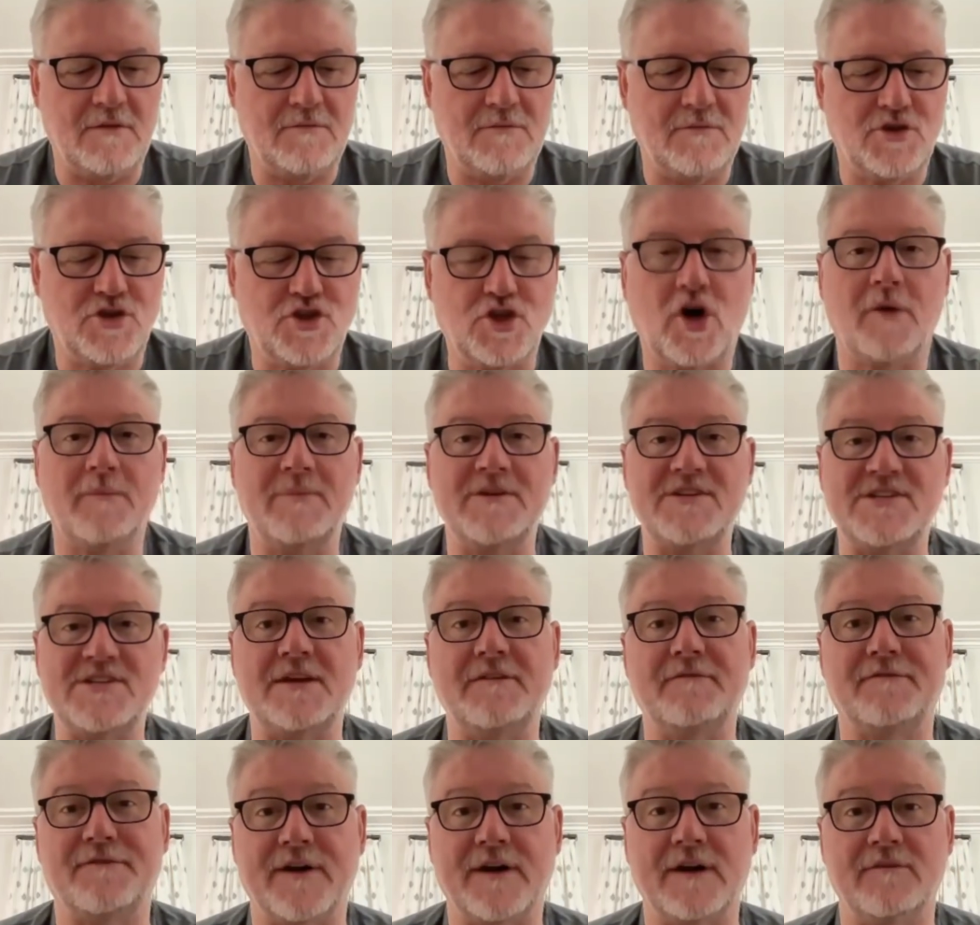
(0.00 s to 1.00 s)
job is
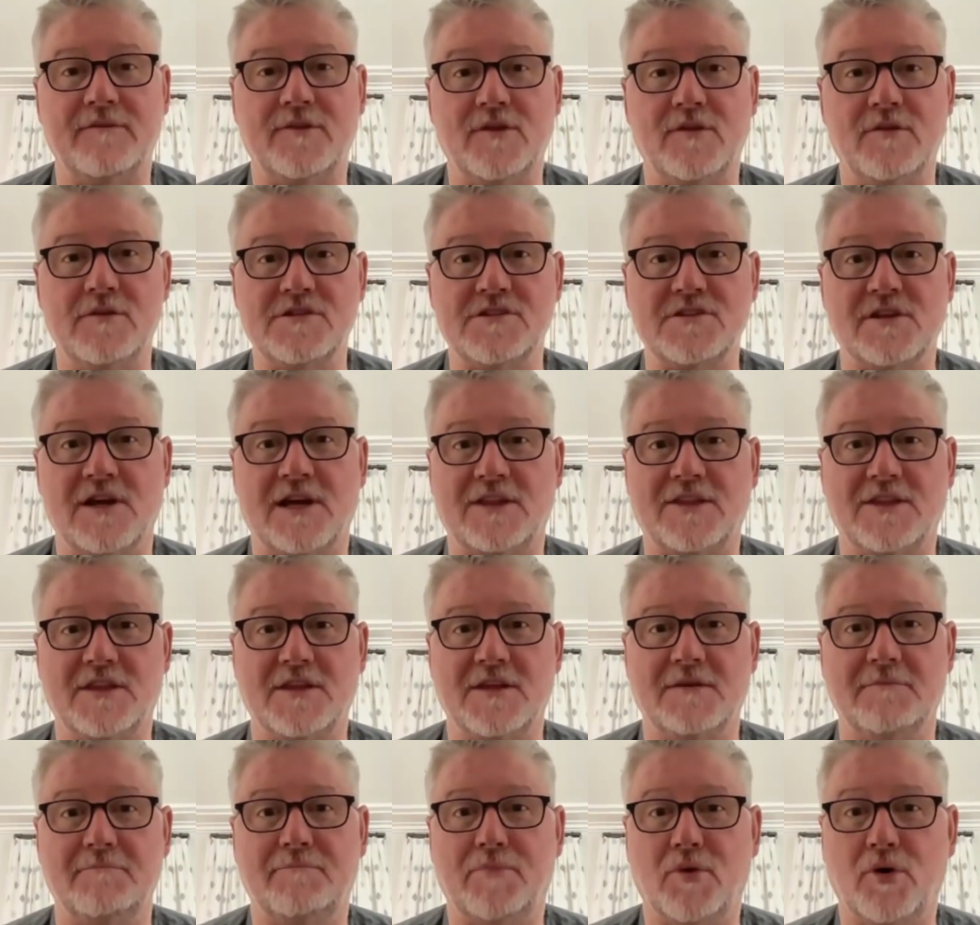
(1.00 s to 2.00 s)
in front of you. It's like
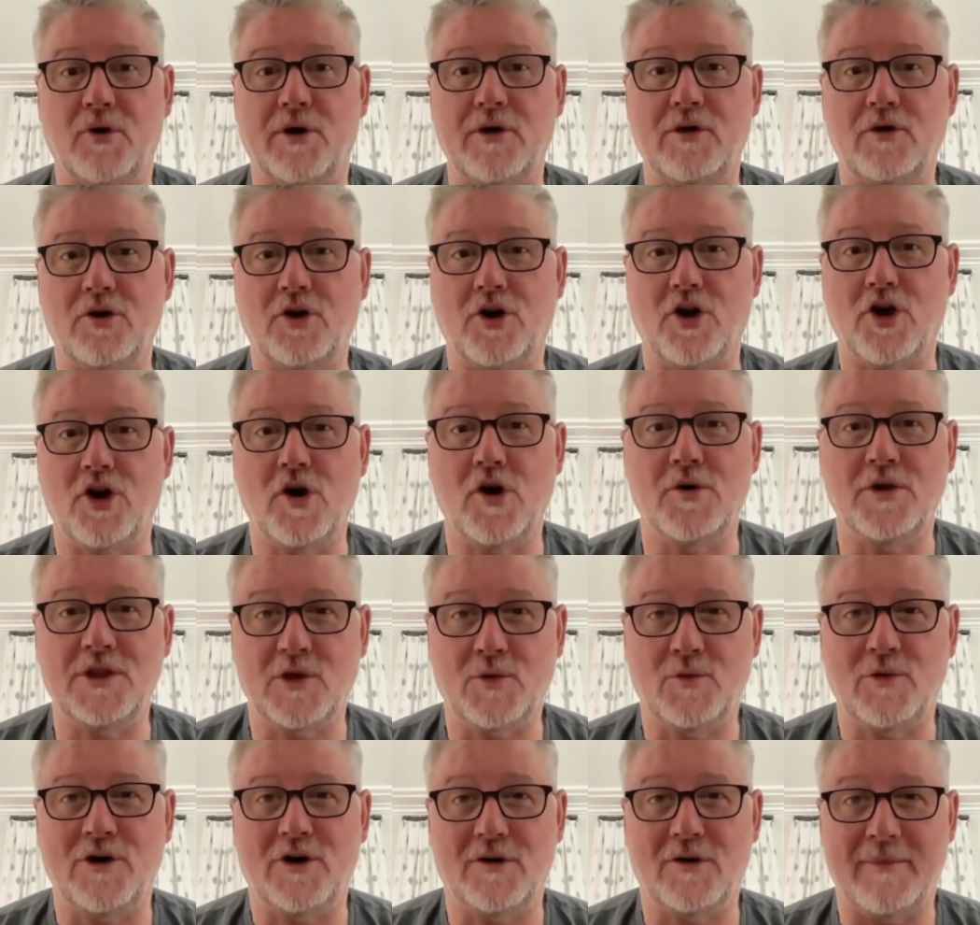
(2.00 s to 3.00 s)
the boy or girl with the
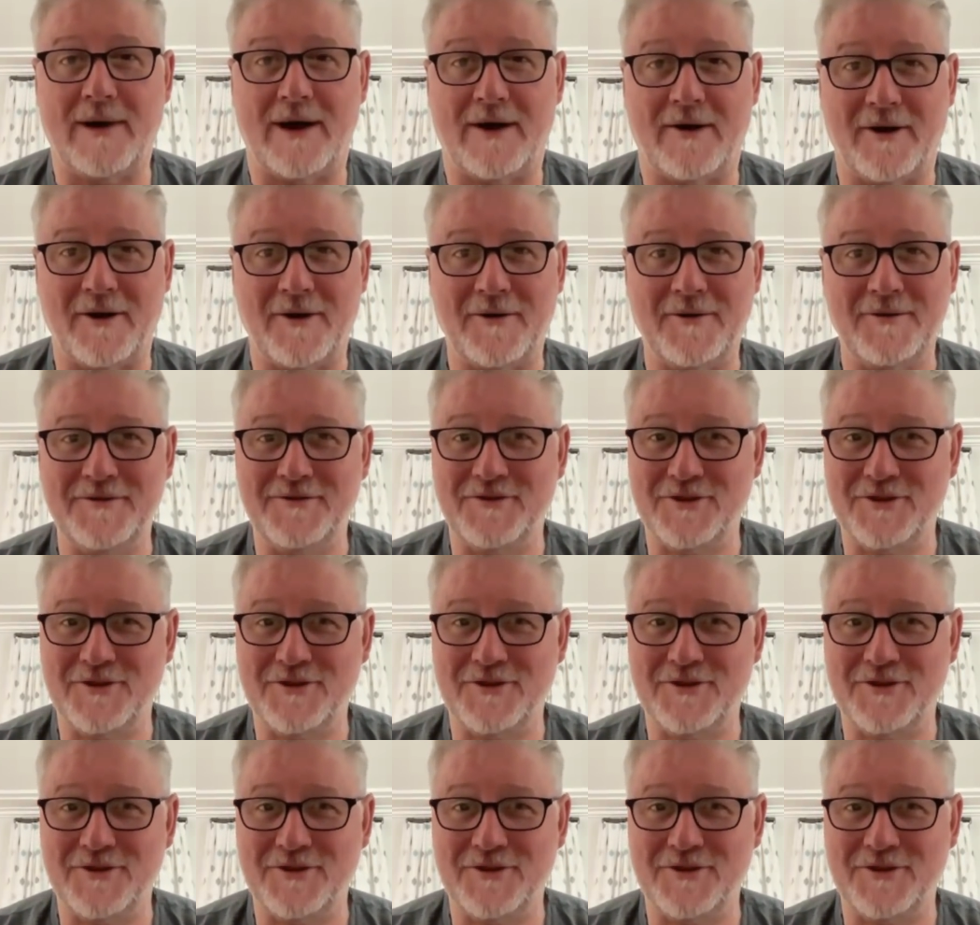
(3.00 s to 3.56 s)
wheelbarrow.